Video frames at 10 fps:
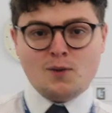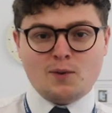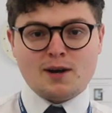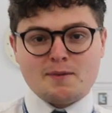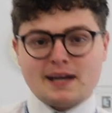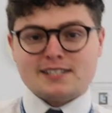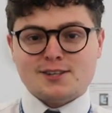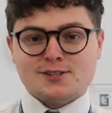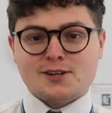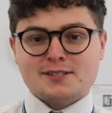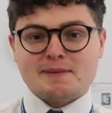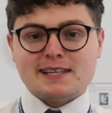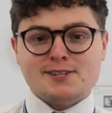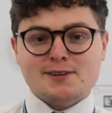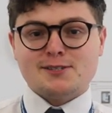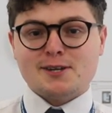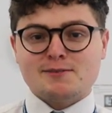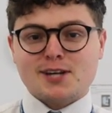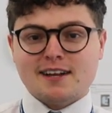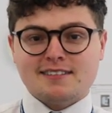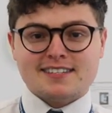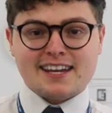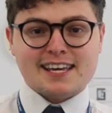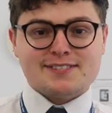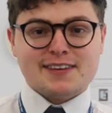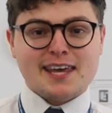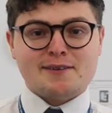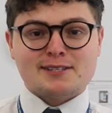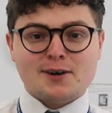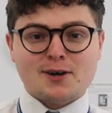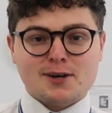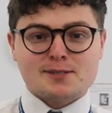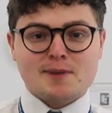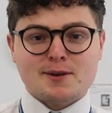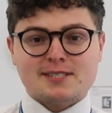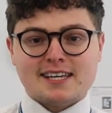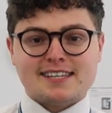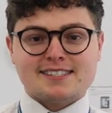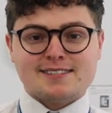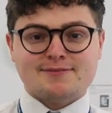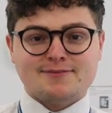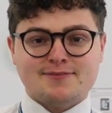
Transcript: Welcome back to the John Spence YouTube channel. Today's video is on osmosis.